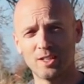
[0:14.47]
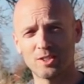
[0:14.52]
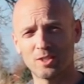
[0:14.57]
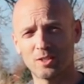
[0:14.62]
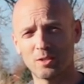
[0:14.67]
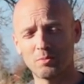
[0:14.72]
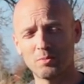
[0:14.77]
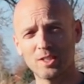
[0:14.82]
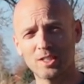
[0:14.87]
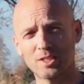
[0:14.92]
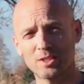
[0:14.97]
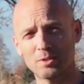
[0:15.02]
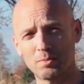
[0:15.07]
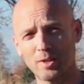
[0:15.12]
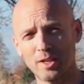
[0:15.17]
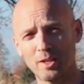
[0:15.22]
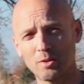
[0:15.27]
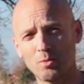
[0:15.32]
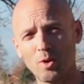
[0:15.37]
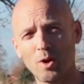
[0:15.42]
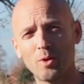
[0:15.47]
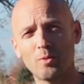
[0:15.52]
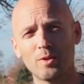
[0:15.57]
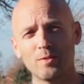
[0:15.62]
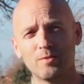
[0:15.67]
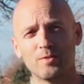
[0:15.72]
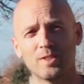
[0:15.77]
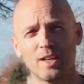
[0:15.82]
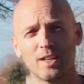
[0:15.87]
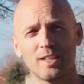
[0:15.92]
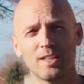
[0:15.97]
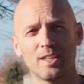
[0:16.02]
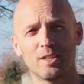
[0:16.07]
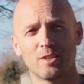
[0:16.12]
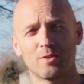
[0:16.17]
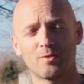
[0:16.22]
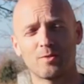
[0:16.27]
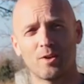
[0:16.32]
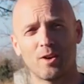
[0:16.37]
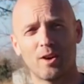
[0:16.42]
So let me explain what we've done
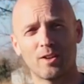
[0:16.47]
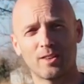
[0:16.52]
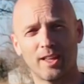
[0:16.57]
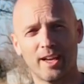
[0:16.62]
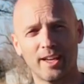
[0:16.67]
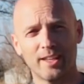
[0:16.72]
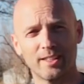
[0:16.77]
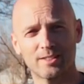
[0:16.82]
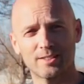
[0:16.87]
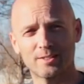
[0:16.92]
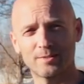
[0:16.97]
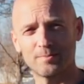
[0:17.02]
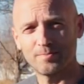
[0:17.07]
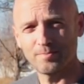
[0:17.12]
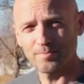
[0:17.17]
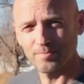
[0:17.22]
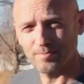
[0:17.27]
here for our lights.